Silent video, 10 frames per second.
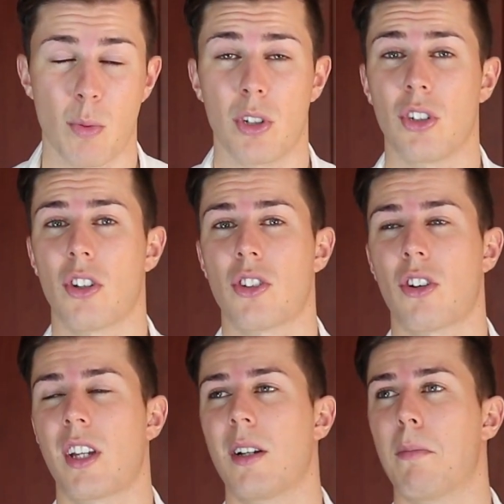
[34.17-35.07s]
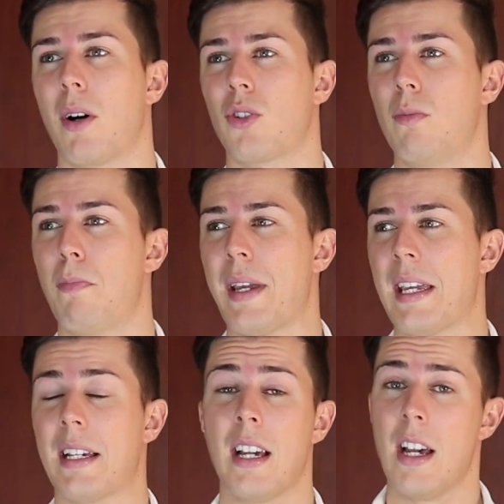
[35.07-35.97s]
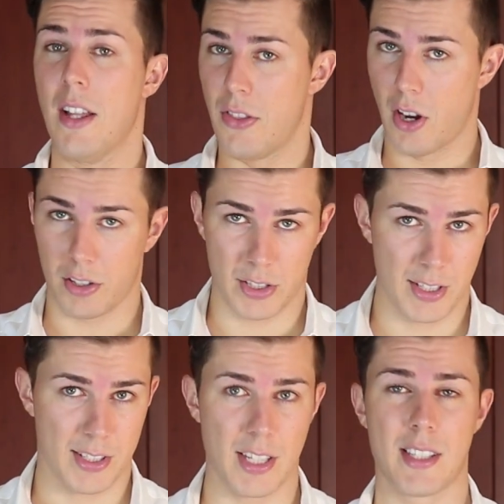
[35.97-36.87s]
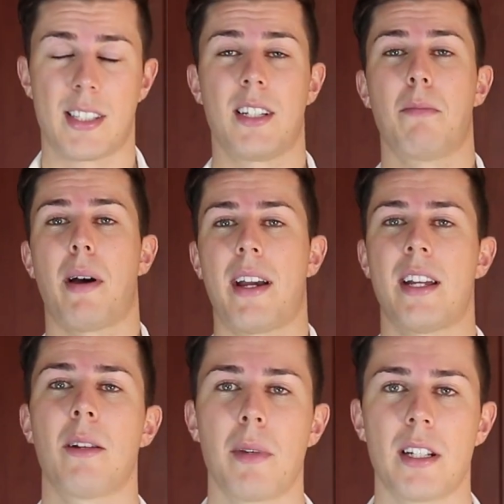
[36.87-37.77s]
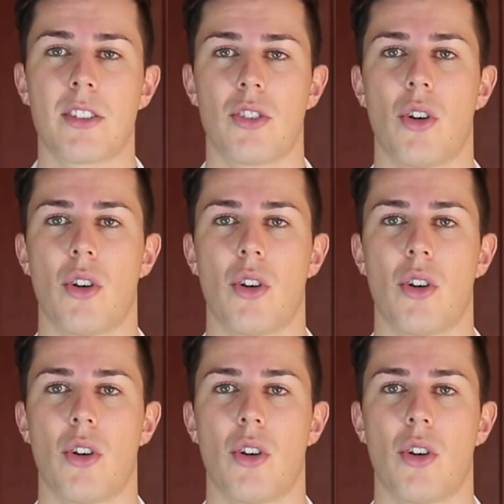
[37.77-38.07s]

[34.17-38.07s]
We're not talking about being narcissistic by any means.